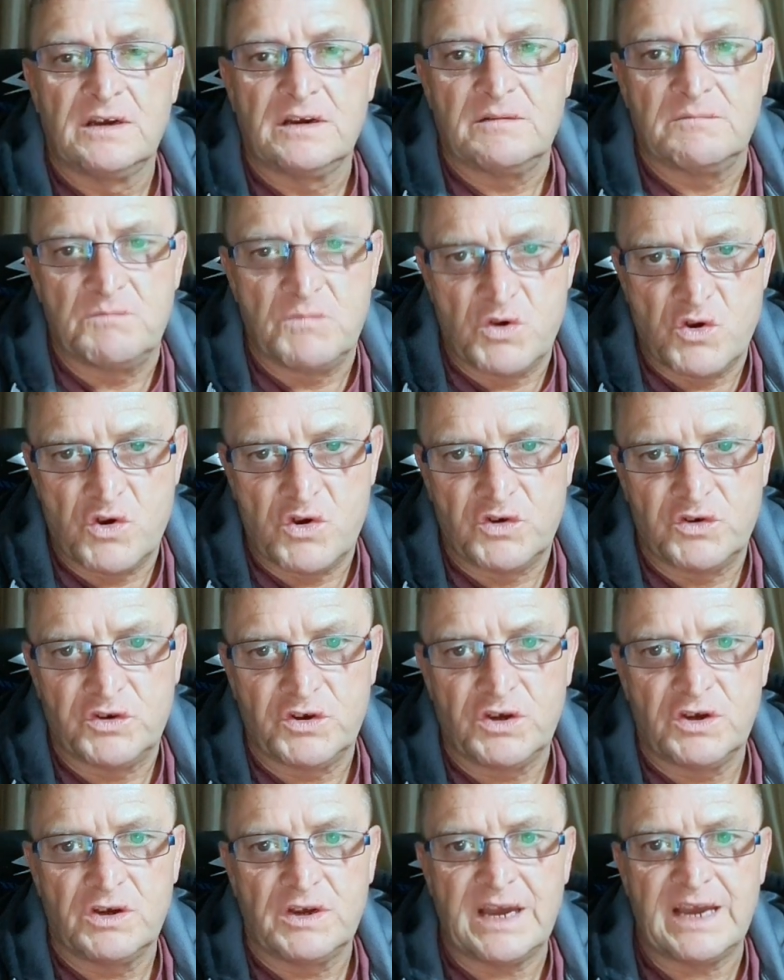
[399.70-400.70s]

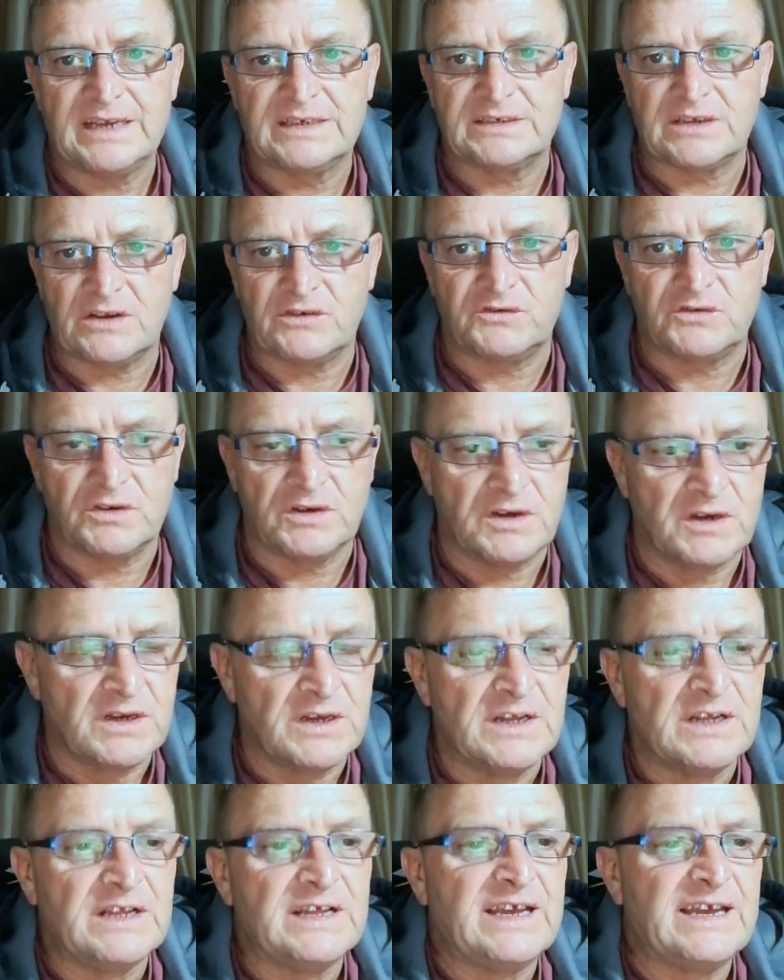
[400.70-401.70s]
murder, etc.
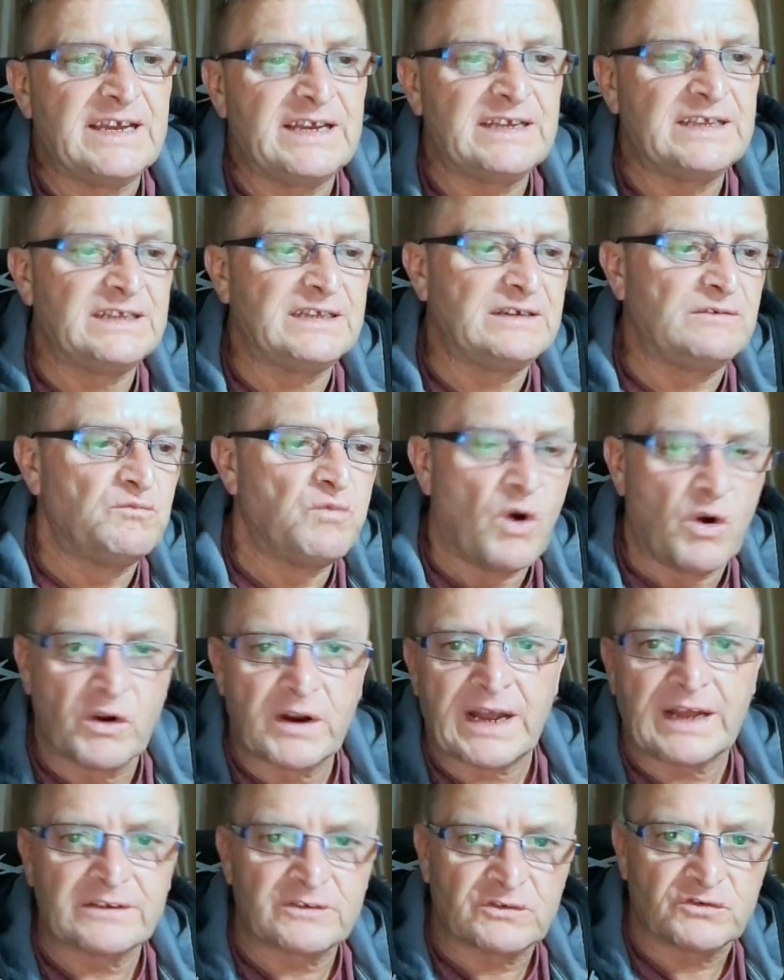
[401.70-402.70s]
One
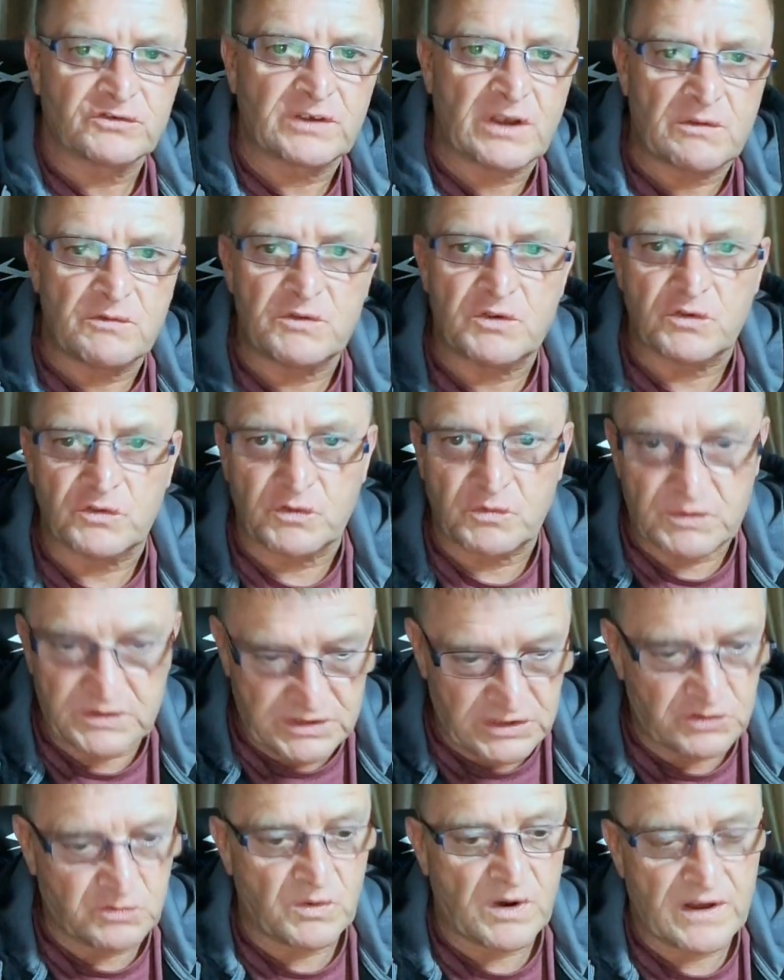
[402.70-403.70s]
cancels out the other, which
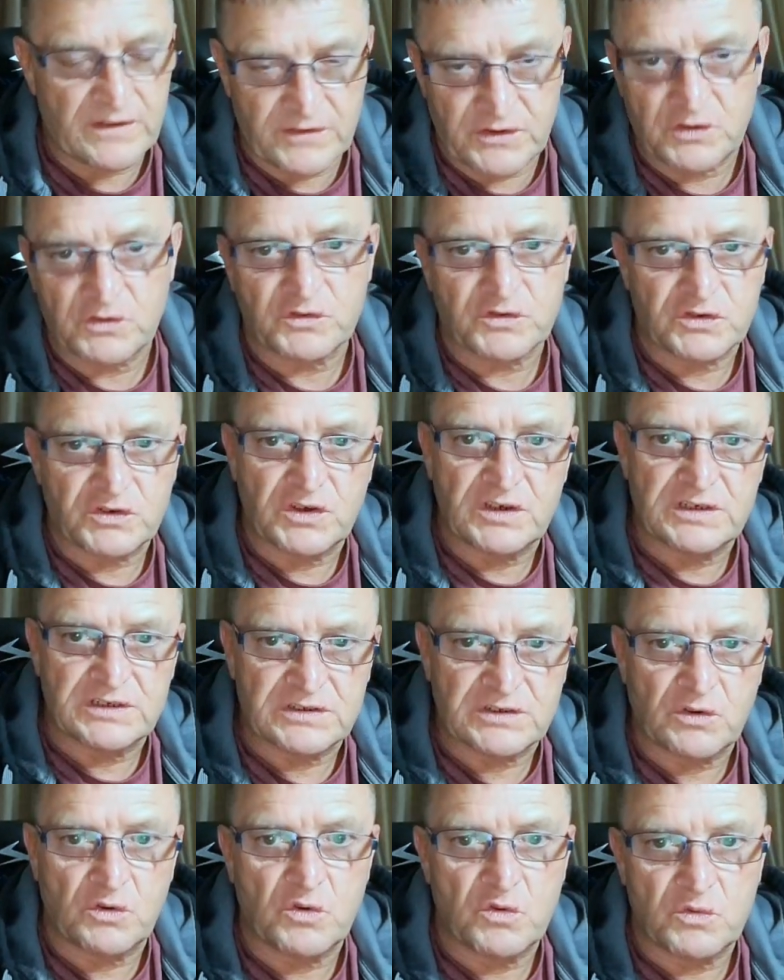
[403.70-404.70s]
is why the other is
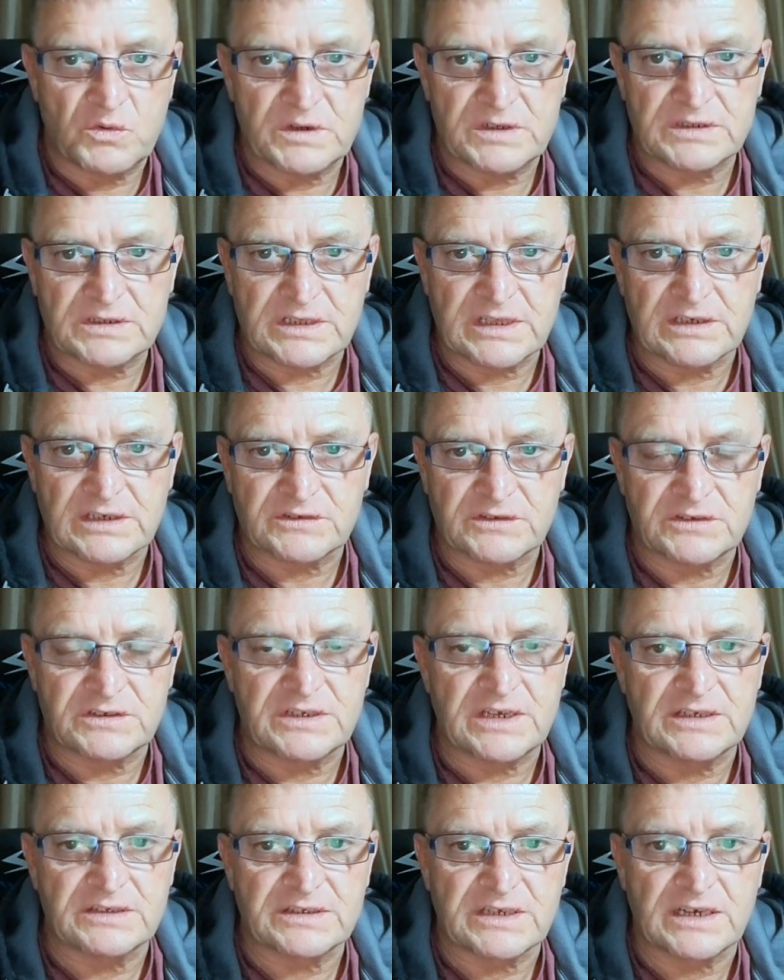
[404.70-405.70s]
always classed as the
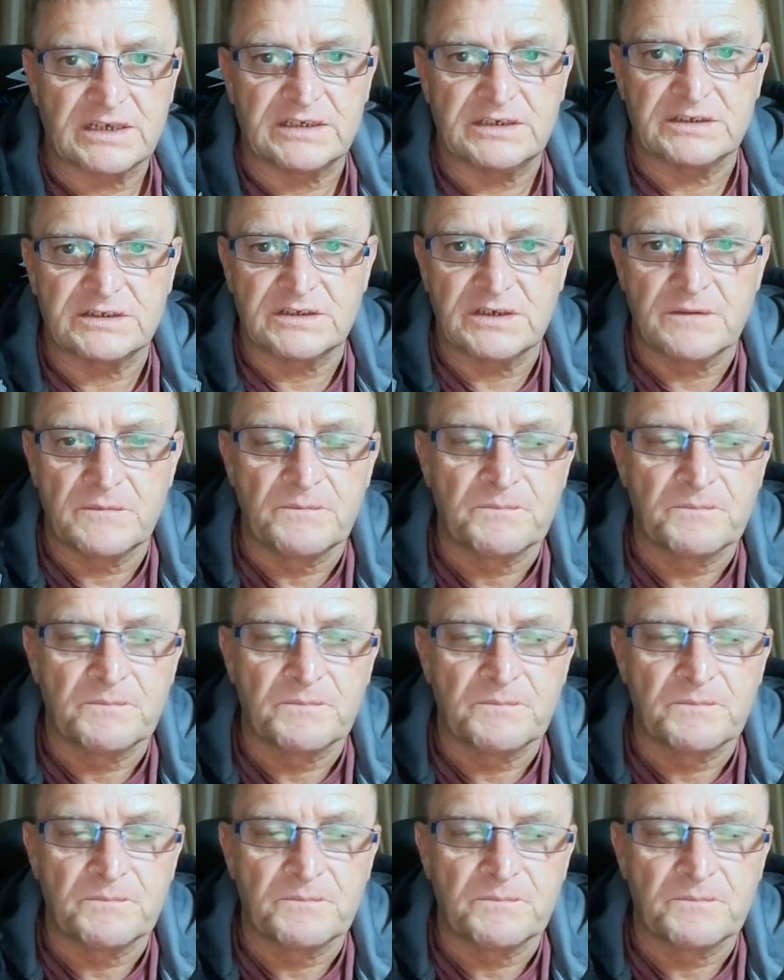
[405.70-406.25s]
antagonist.